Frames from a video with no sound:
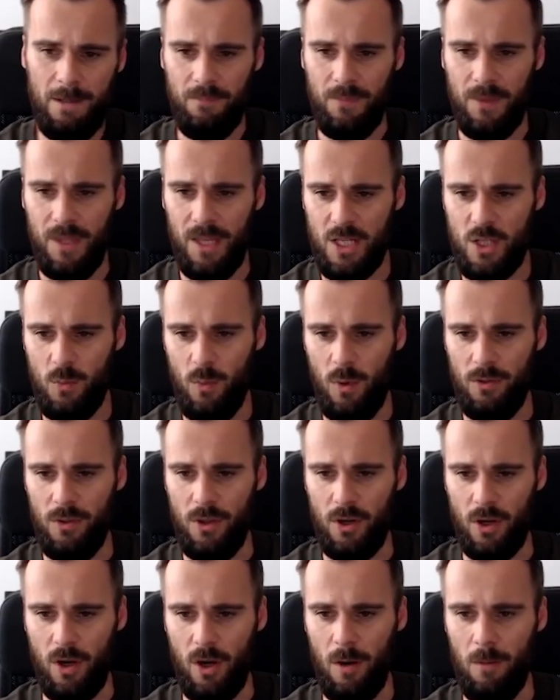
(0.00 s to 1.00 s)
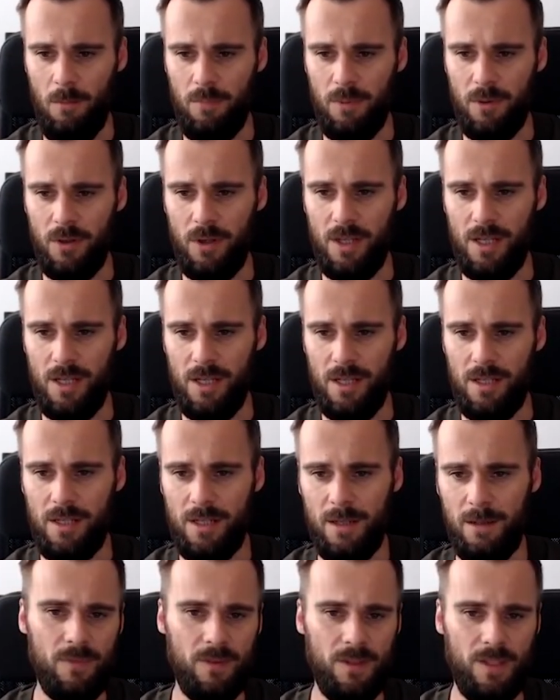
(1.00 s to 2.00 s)
This is what the company
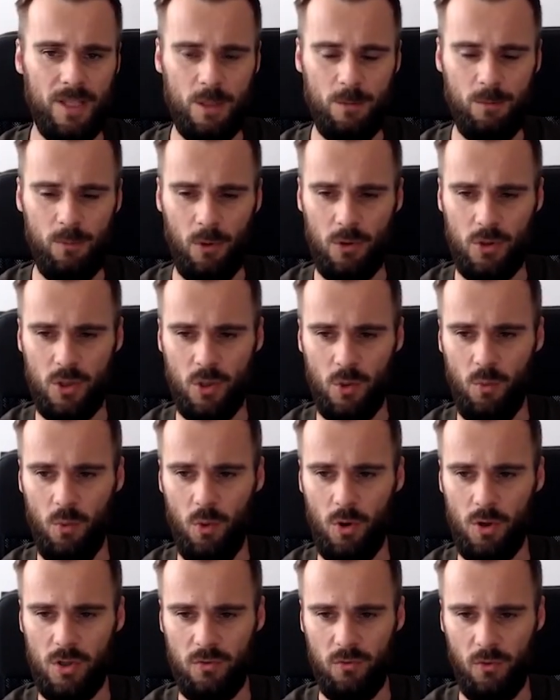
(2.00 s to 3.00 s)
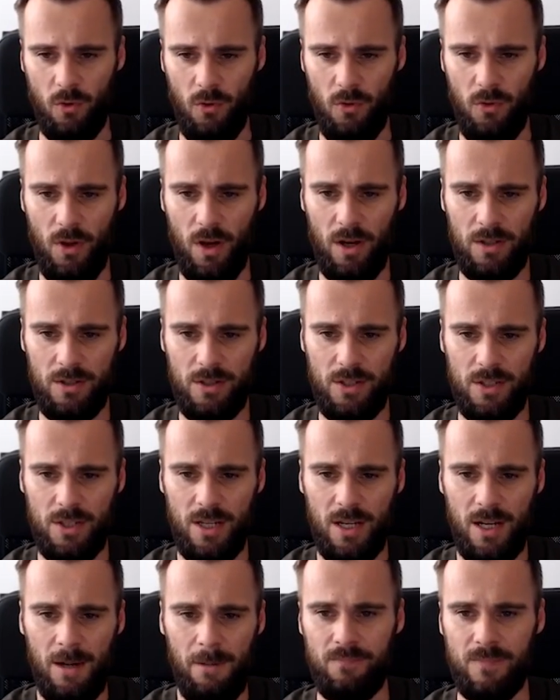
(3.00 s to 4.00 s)
this person works for does,
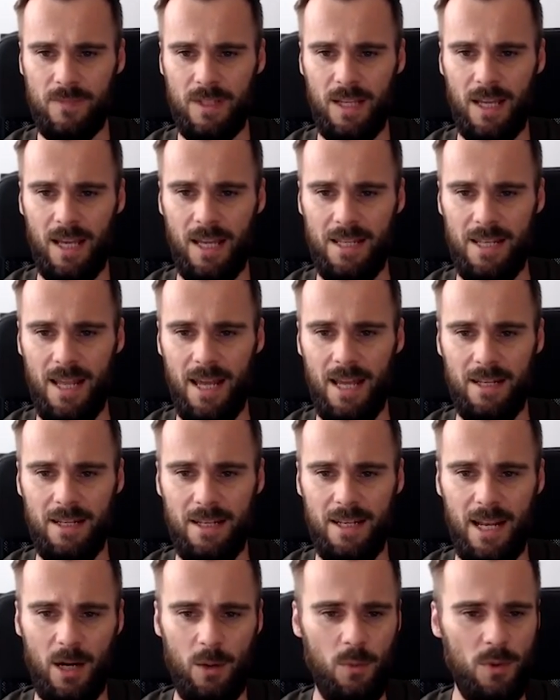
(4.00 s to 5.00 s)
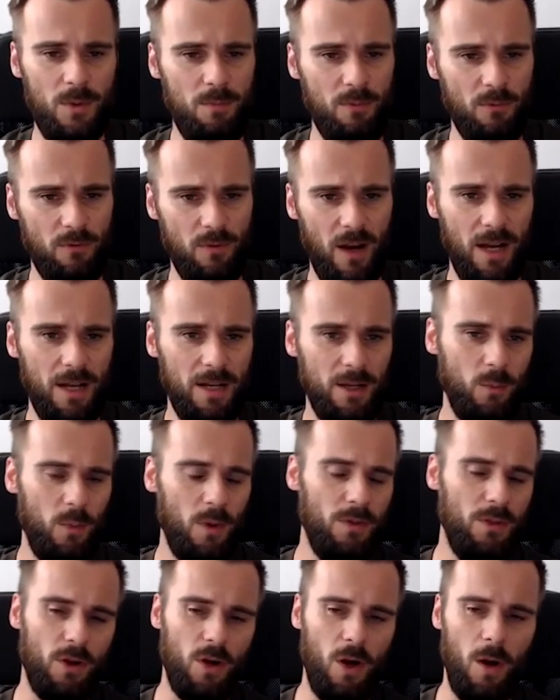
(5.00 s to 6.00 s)
and then there we provide it
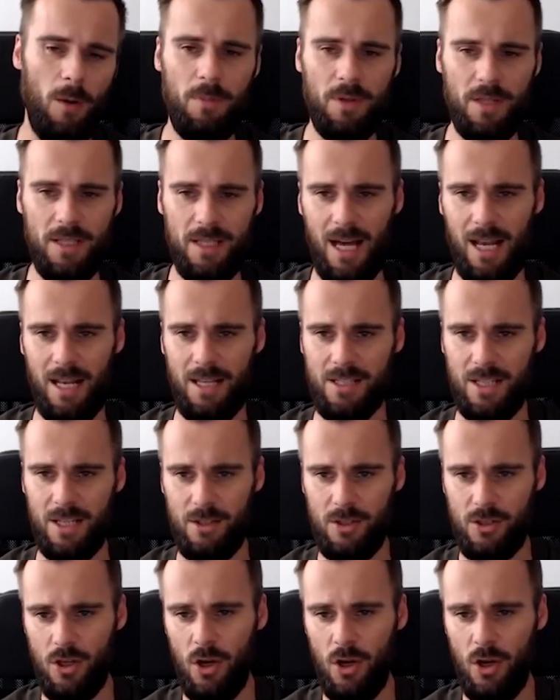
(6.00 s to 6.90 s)
with the company analysis.